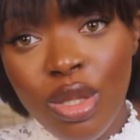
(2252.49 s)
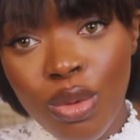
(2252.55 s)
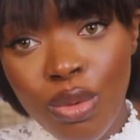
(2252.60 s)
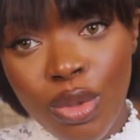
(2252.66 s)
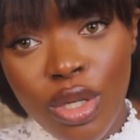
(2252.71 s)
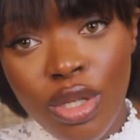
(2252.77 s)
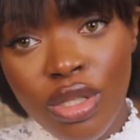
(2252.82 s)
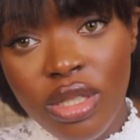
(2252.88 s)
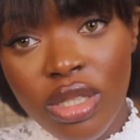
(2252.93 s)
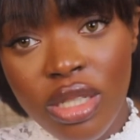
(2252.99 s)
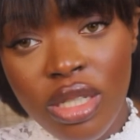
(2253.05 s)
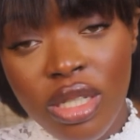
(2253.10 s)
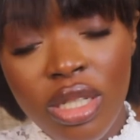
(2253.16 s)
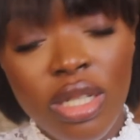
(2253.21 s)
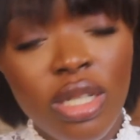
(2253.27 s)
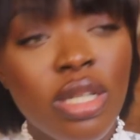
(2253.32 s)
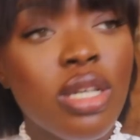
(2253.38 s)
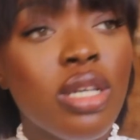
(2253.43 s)
the world,
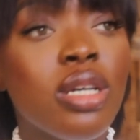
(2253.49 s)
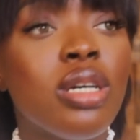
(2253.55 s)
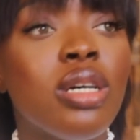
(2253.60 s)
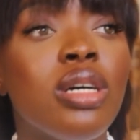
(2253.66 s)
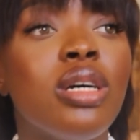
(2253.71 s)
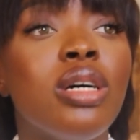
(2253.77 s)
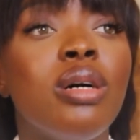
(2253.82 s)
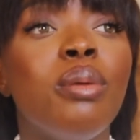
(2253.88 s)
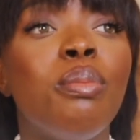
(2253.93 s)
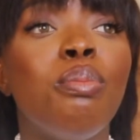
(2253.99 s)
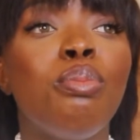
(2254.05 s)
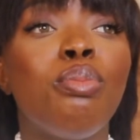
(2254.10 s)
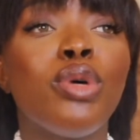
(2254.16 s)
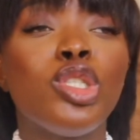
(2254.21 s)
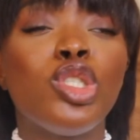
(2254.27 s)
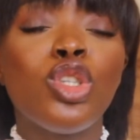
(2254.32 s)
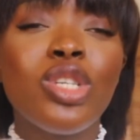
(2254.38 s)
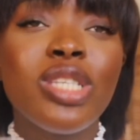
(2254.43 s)

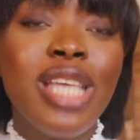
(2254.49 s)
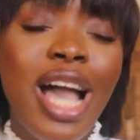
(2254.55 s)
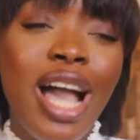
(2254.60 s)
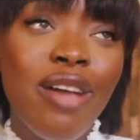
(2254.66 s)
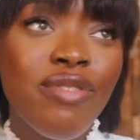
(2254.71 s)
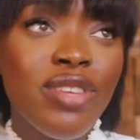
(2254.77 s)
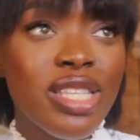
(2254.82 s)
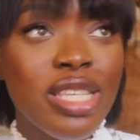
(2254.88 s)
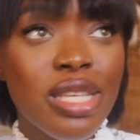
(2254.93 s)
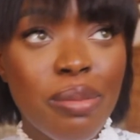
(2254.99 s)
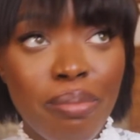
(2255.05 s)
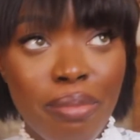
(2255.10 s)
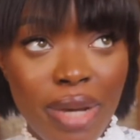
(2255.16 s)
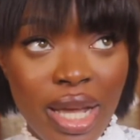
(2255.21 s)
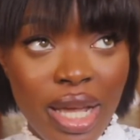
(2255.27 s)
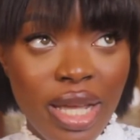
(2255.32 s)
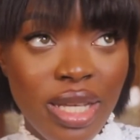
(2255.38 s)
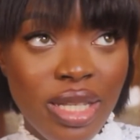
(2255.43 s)
but just have it in
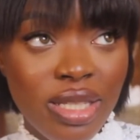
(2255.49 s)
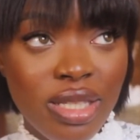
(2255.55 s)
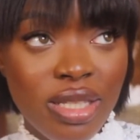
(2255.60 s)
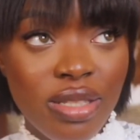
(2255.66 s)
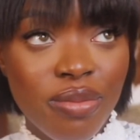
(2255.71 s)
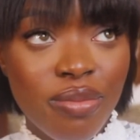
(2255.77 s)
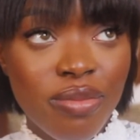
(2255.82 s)
mind.